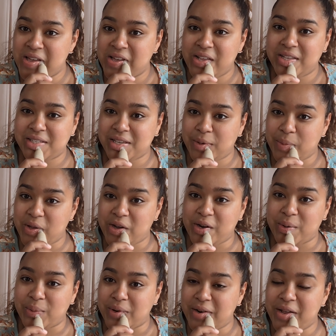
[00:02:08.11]
This is going to be a
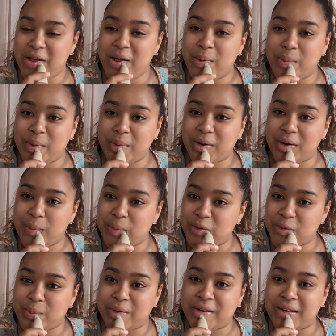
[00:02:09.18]
hard one. But we're going to
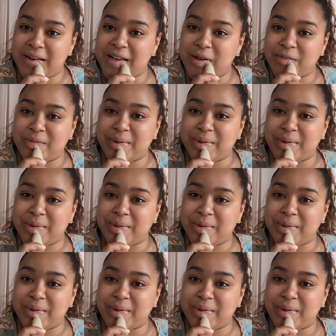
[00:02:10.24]
just put on half